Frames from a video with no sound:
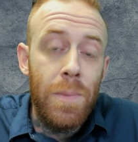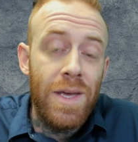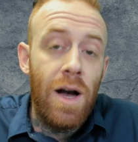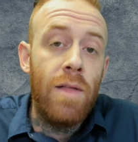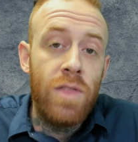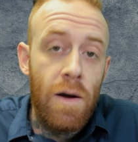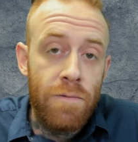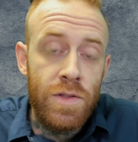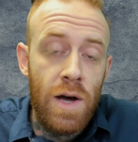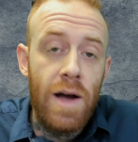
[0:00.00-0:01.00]
beyond thought
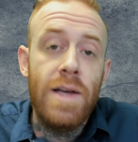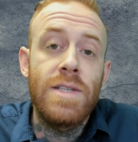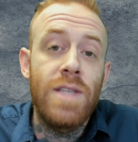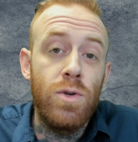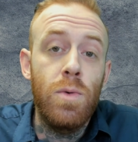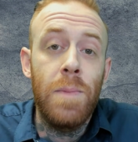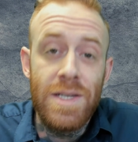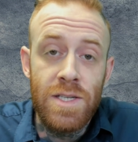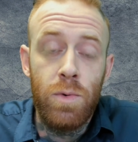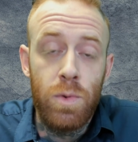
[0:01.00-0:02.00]
for thought, is they do
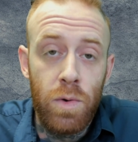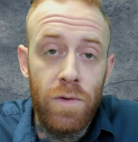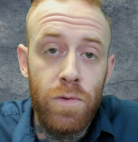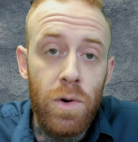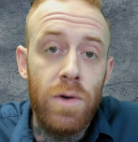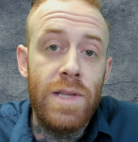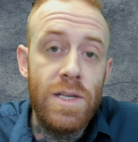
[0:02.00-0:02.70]
mix it with word for word.